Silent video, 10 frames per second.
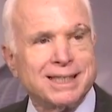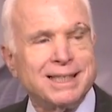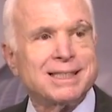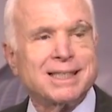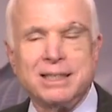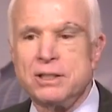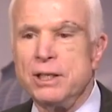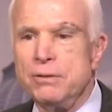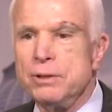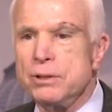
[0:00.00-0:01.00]
Congress
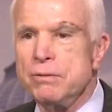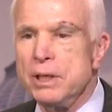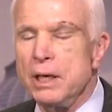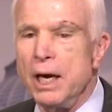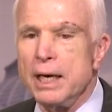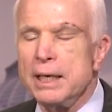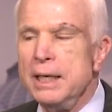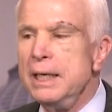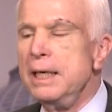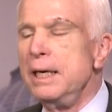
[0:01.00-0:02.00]
to come up with a
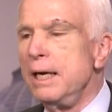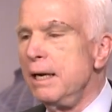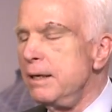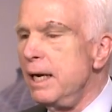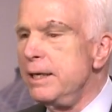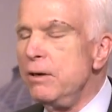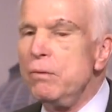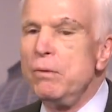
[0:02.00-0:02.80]
bipartisan plan.